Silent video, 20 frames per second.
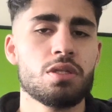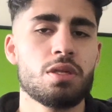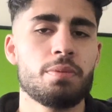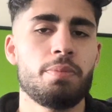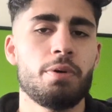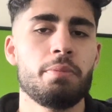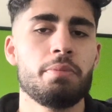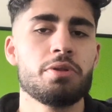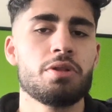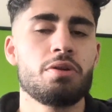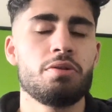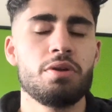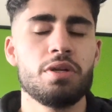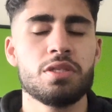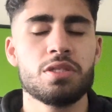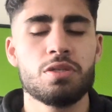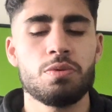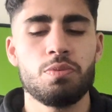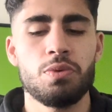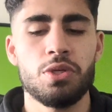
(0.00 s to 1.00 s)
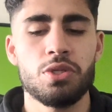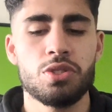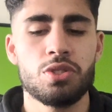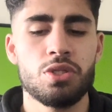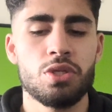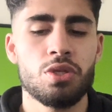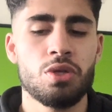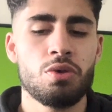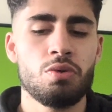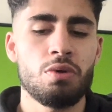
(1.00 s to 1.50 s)
the Pomodoro intervals,
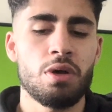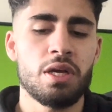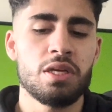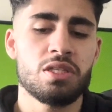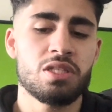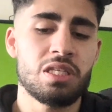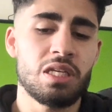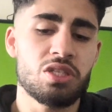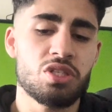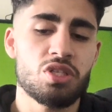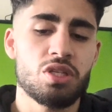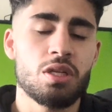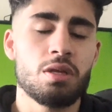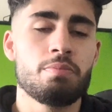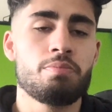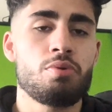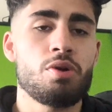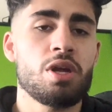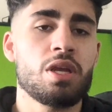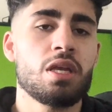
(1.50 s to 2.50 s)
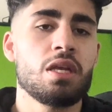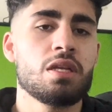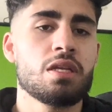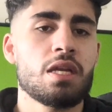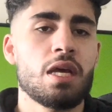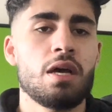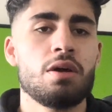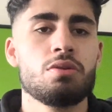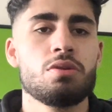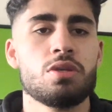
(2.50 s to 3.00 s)
you are essentially breaking
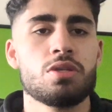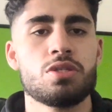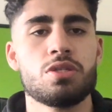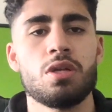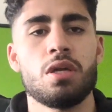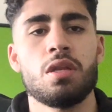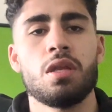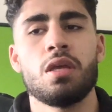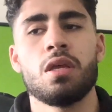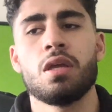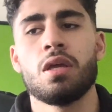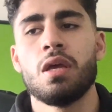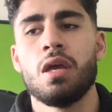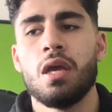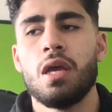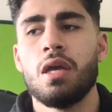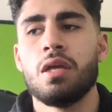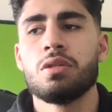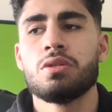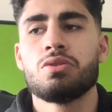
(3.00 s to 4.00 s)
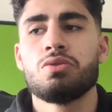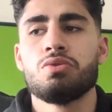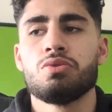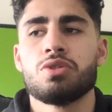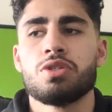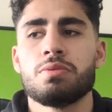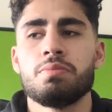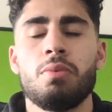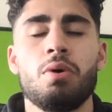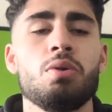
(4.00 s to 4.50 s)
down your studying into
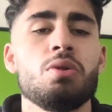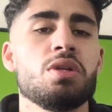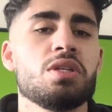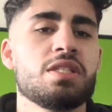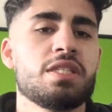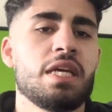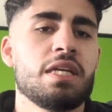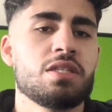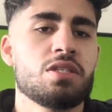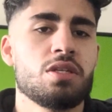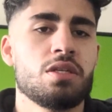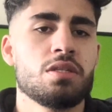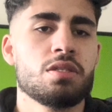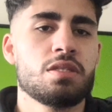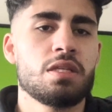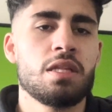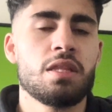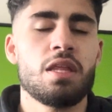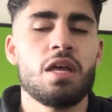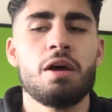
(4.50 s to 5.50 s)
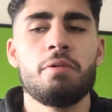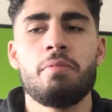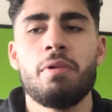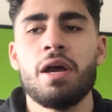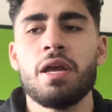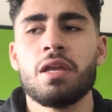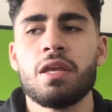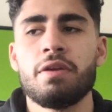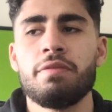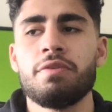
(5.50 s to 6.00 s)
smaller sessions and thereby
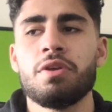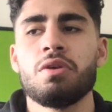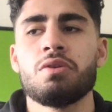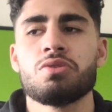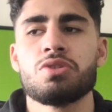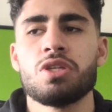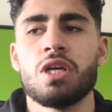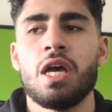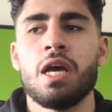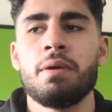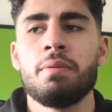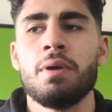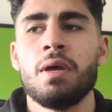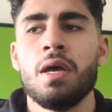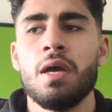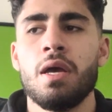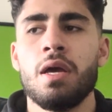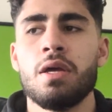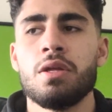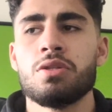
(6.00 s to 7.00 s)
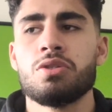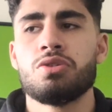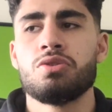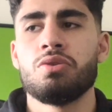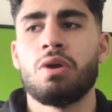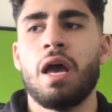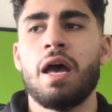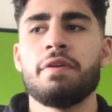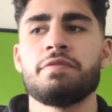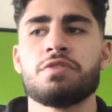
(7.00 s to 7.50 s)
giving you time to
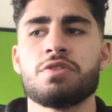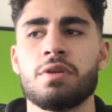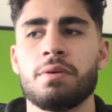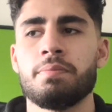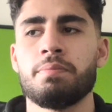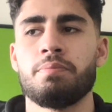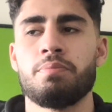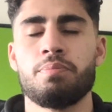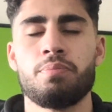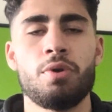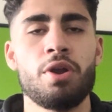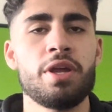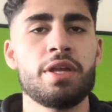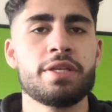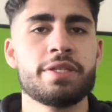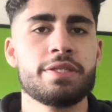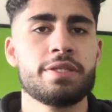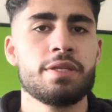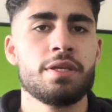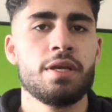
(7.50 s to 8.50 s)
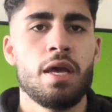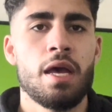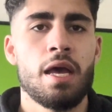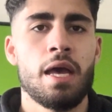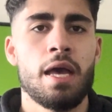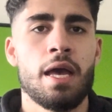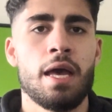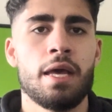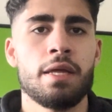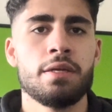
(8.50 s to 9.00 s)
have some breaks
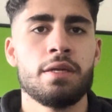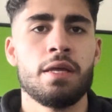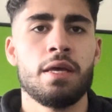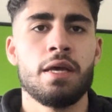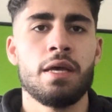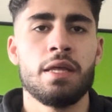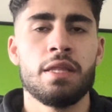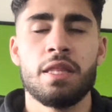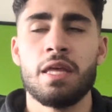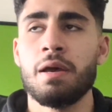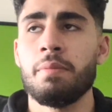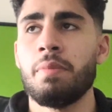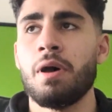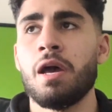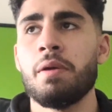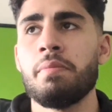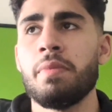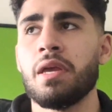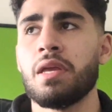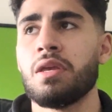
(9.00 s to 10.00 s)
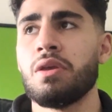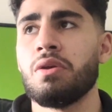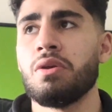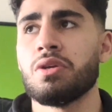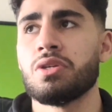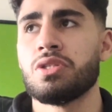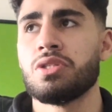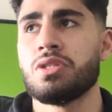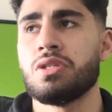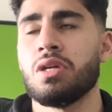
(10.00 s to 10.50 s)
and thereby making your
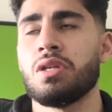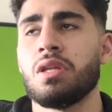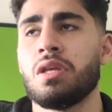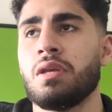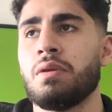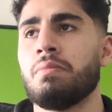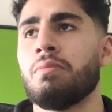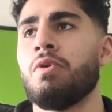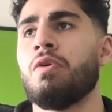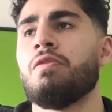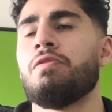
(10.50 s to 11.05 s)
study more